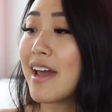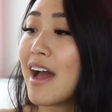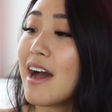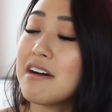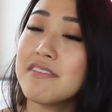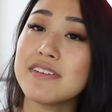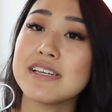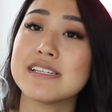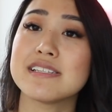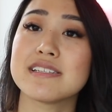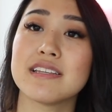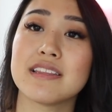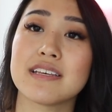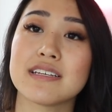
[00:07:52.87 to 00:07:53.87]
have
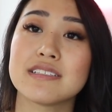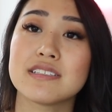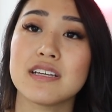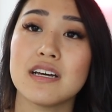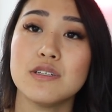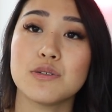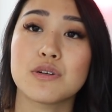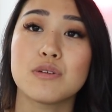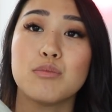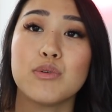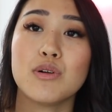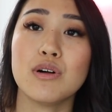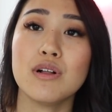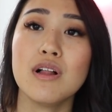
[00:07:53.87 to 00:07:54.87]
is this
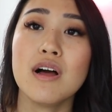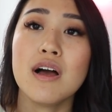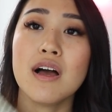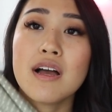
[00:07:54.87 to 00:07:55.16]
adorable